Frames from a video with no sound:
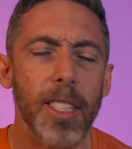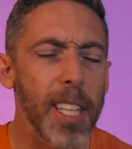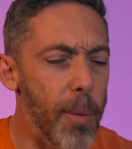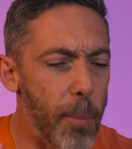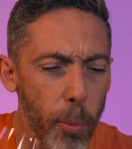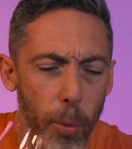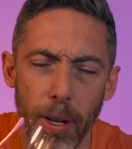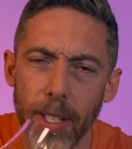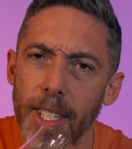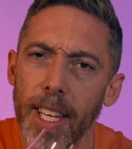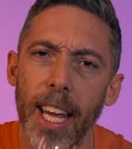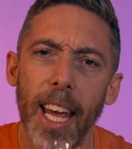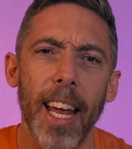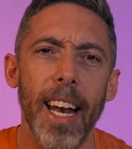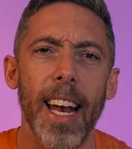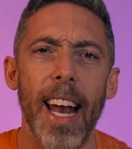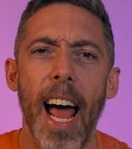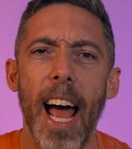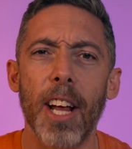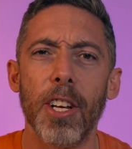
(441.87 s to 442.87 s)
Tip whiskey in
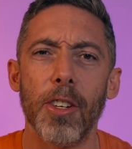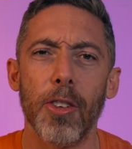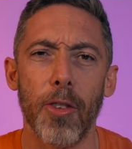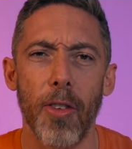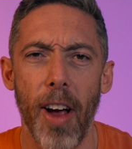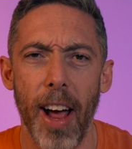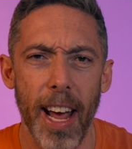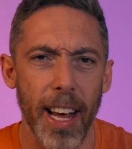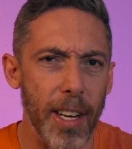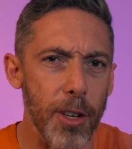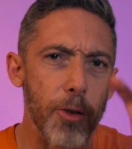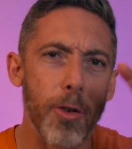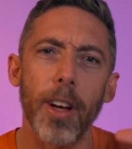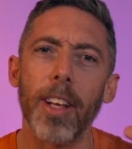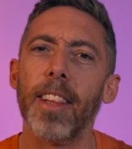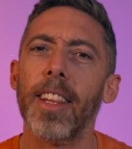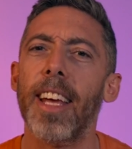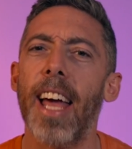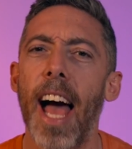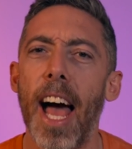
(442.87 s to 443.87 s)
an ashtray,
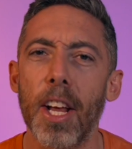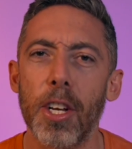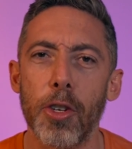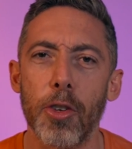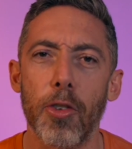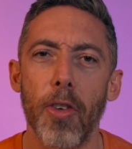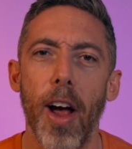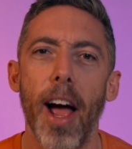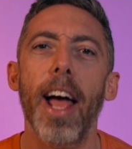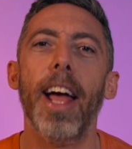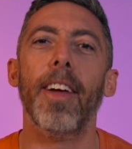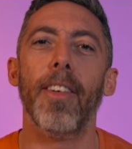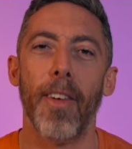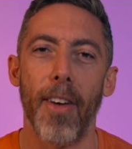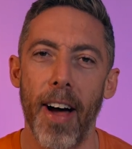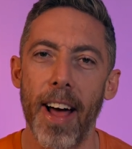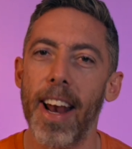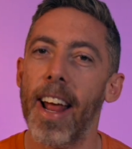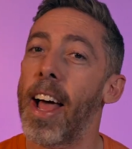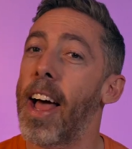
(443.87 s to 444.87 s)
drink the ashtray,
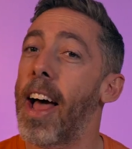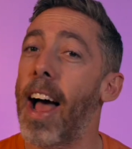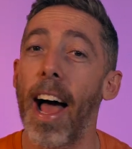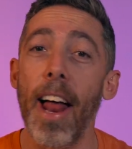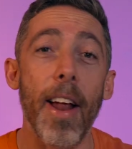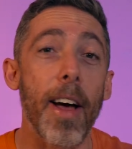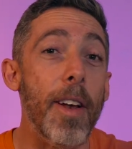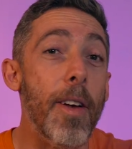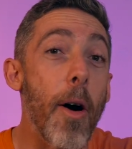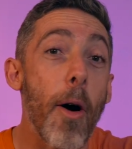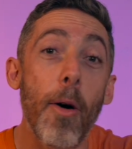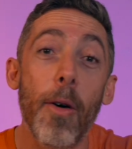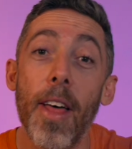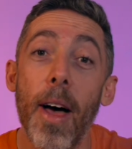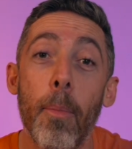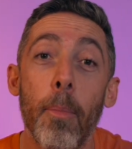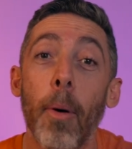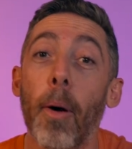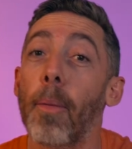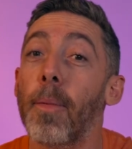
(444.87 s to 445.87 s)
right? And I know
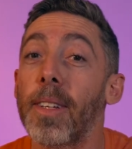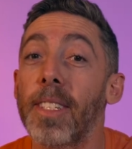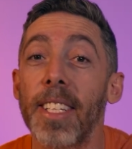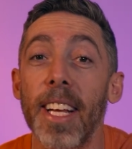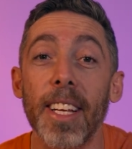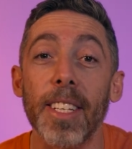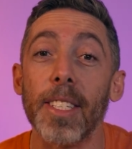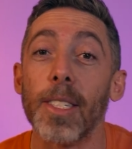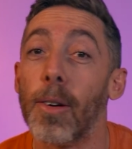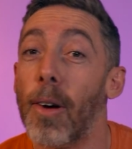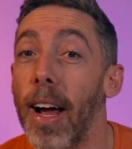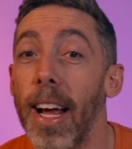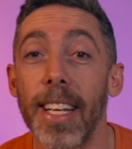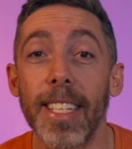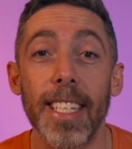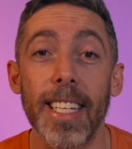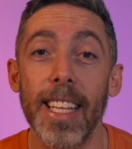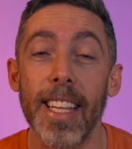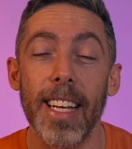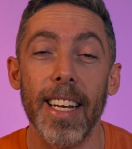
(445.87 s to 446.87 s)
that probably sounds
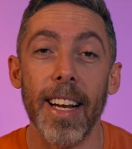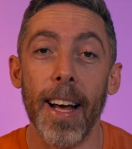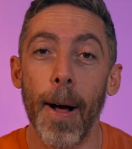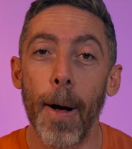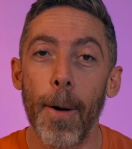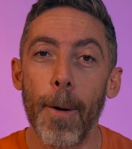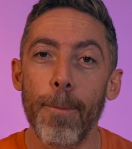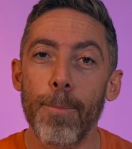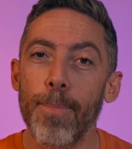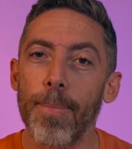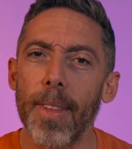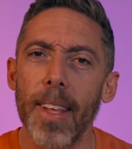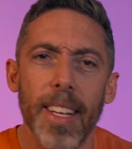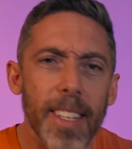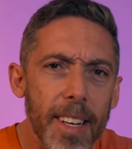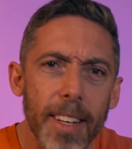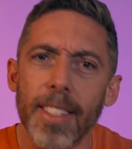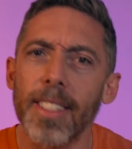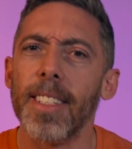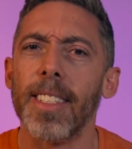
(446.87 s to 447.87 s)
crazy, that it
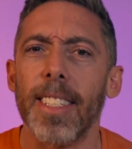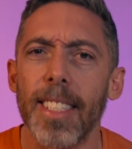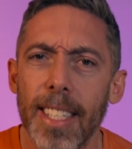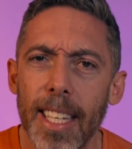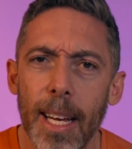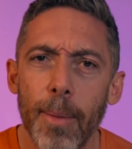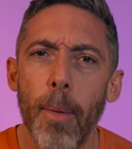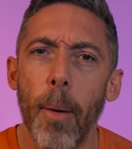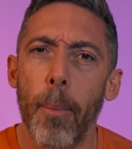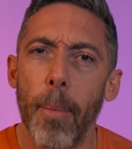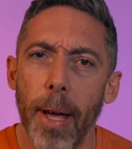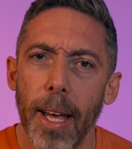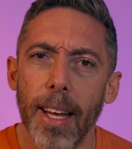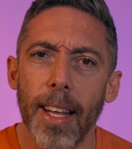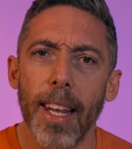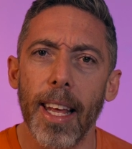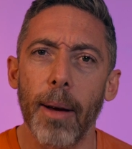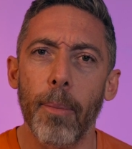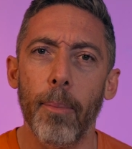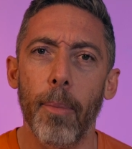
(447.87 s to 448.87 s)
doesn't seem
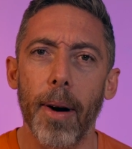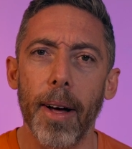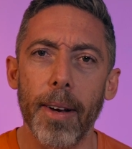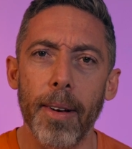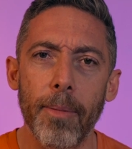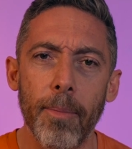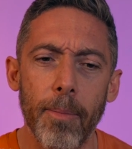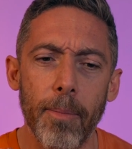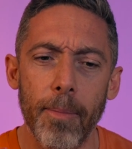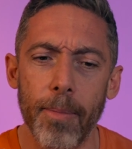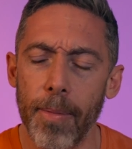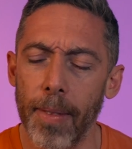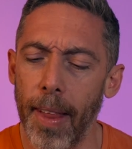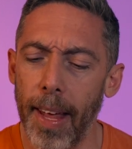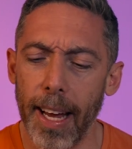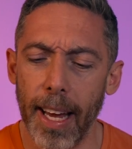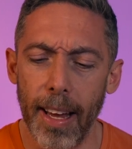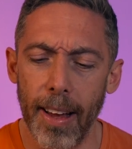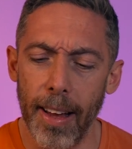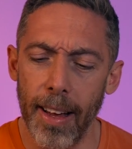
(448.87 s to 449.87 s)
appealing, but
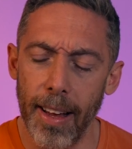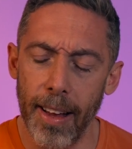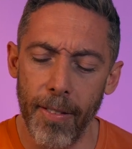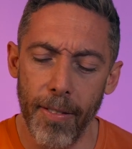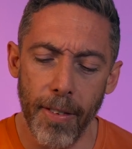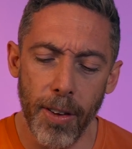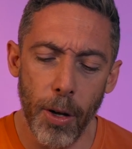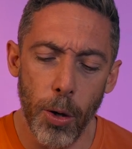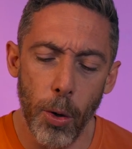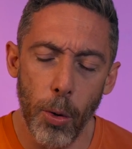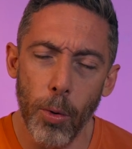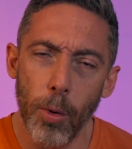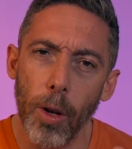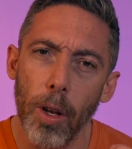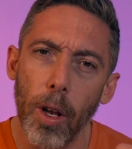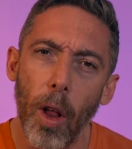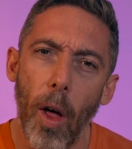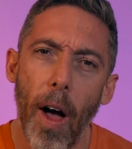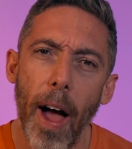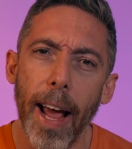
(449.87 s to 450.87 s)
like if you
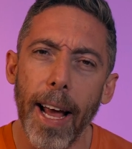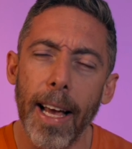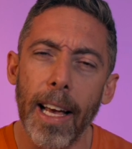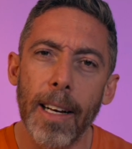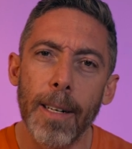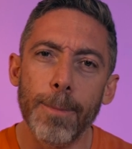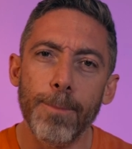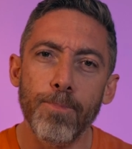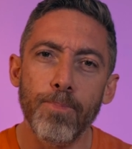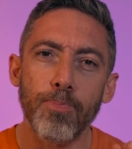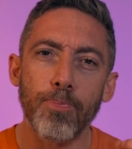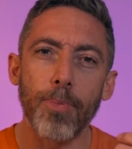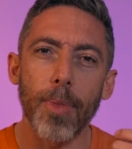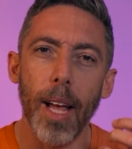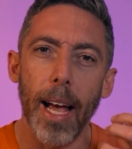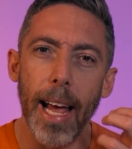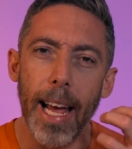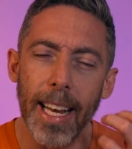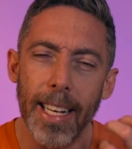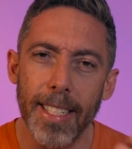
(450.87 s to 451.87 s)
like
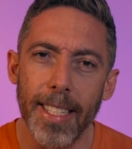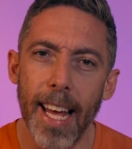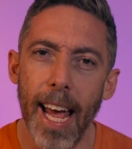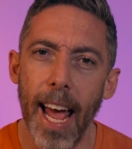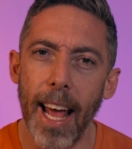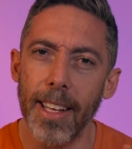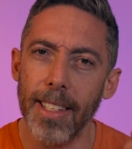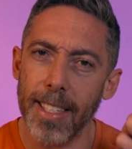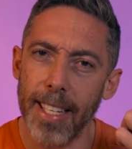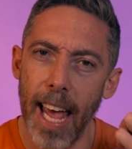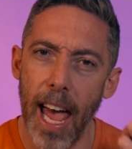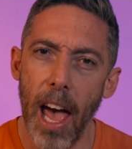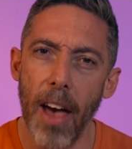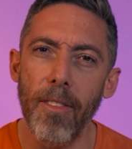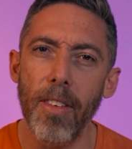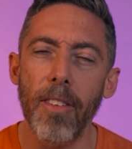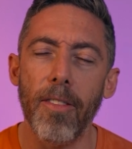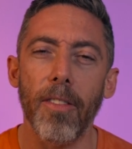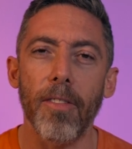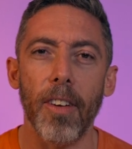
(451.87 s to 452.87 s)
intense,
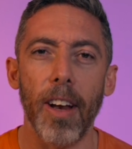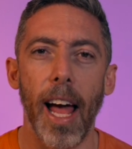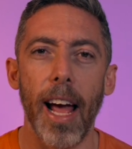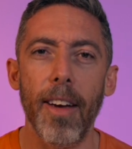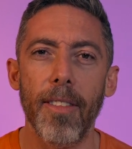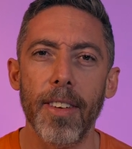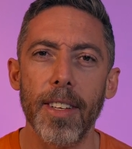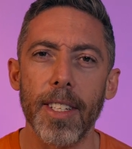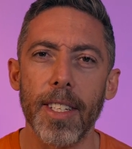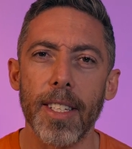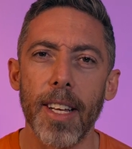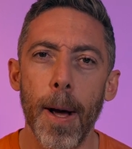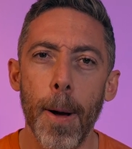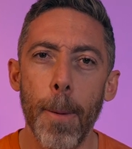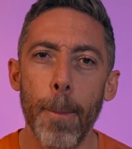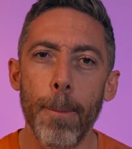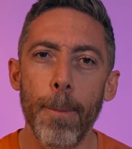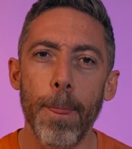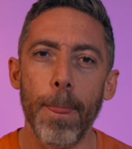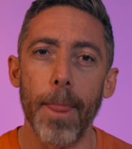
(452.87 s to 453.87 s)
heavy flavors
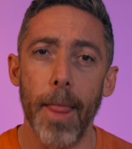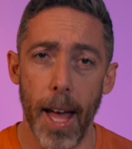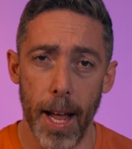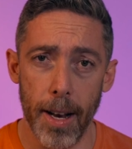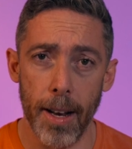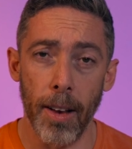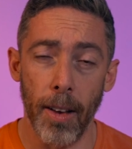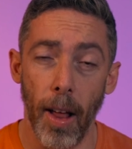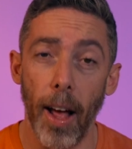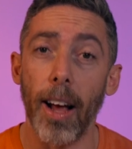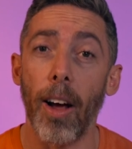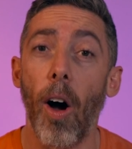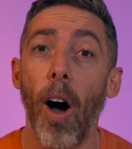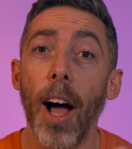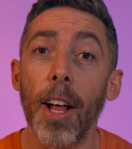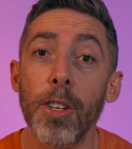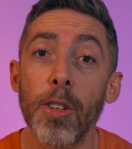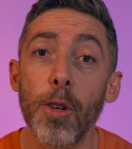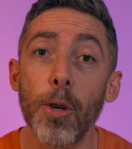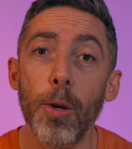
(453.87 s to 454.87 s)
that like
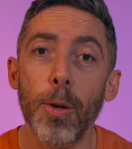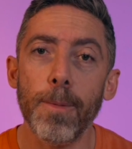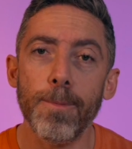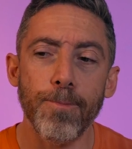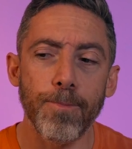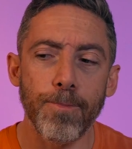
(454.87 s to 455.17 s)
I do,